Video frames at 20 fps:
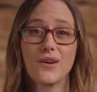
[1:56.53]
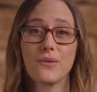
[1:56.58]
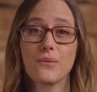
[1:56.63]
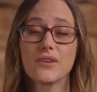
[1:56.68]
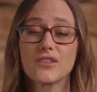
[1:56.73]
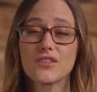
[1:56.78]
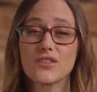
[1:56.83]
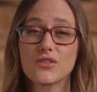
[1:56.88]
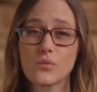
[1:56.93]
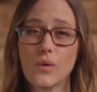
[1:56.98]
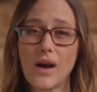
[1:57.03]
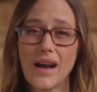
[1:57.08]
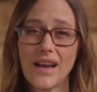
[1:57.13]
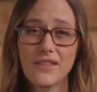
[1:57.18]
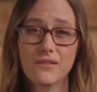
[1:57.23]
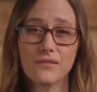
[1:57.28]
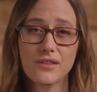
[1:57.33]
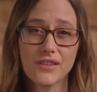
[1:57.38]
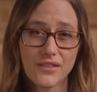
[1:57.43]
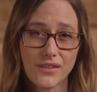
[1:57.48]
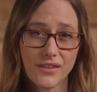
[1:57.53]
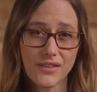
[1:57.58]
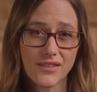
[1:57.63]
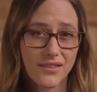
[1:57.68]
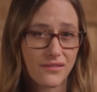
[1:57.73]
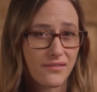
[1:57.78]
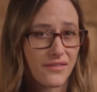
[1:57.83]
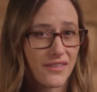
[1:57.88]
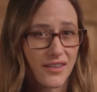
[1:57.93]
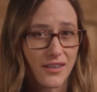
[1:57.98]
Which is why the results
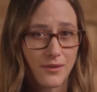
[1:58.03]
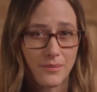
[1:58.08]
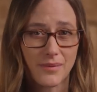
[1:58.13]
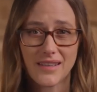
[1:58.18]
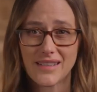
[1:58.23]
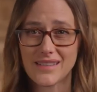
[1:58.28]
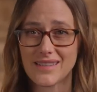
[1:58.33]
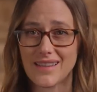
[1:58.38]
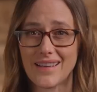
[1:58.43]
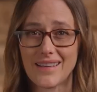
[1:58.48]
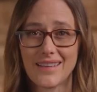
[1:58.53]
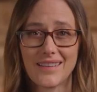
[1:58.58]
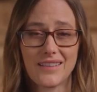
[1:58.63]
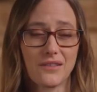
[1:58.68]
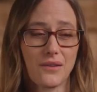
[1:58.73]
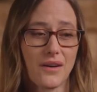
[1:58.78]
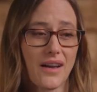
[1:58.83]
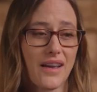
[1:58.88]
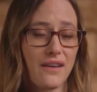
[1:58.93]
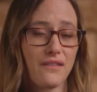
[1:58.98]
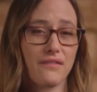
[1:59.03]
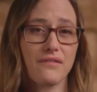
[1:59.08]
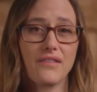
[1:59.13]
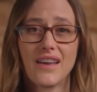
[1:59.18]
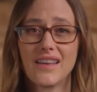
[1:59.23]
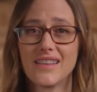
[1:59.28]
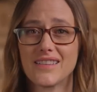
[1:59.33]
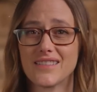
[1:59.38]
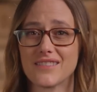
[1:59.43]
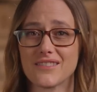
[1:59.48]
of therapies like, you know,
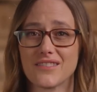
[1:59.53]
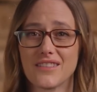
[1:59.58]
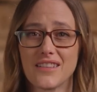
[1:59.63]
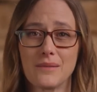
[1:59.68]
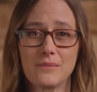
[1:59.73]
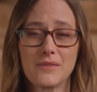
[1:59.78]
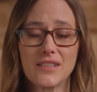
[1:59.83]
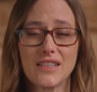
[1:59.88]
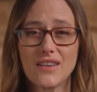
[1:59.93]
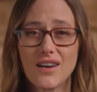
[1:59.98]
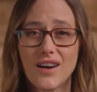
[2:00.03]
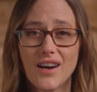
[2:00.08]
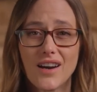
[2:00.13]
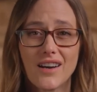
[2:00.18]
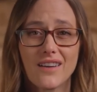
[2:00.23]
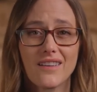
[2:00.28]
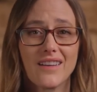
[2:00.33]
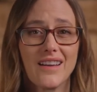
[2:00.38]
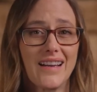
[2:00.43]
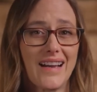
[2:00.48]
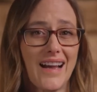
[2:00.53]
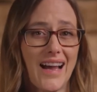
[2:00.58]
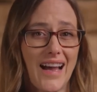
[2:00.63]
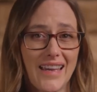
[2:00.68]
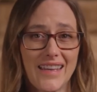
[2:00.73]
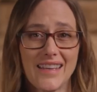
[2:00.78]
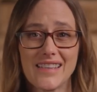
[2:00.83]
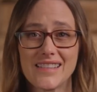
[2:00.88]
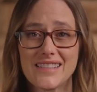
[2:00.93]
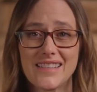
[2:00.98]
IFS or EMDR,
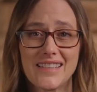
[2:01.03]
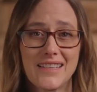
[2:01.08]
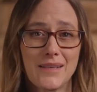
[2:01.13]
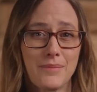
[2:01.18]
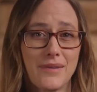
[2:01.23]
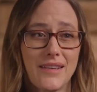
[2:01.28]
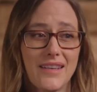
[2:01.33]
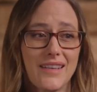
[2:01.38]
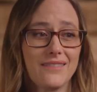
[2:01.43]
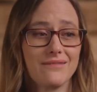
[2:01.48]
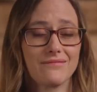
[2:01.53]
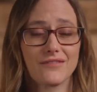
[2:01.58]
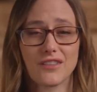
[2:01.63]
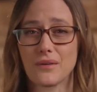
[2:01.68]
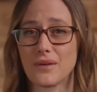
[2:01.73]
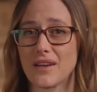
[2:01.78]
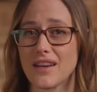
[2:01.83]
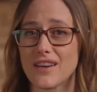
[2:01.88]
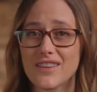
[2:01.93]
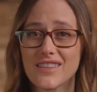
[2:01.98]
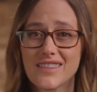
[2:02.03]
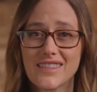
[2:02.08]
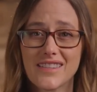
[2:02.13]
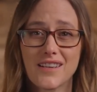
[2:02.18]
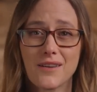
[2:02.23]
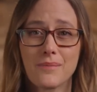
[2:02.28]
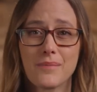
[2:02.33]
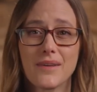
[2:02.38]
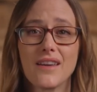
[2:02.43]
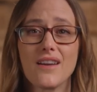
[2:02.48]
ISTDP, coherence
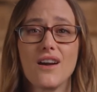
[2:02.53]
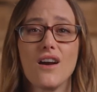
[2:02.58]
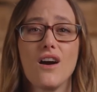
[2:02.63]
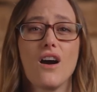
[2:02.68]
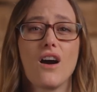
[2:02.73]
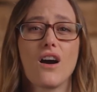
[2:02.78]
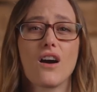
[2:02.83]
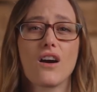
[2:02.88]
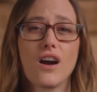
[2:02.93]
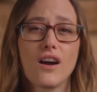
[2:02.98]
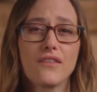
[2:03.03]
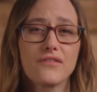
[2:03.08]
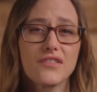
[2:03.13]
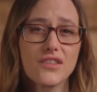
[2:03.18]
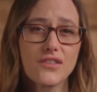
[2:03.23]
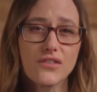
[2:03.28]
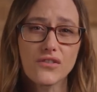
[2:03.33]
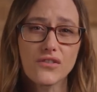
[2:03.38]
therapy are often